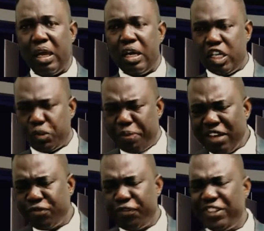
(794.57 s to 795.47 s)
They
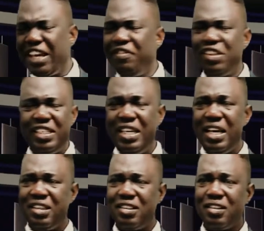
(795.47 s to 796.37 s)
spent seventy
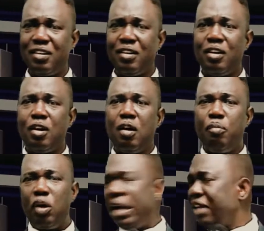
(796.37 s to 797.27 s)
years,
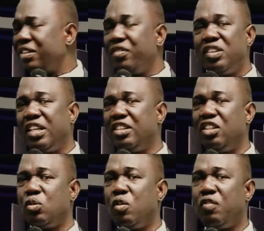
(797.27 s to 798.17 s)
but now seventy years
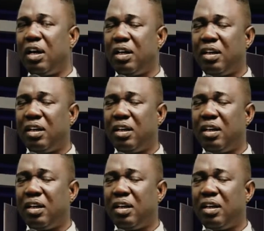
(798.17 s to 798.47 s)
is over.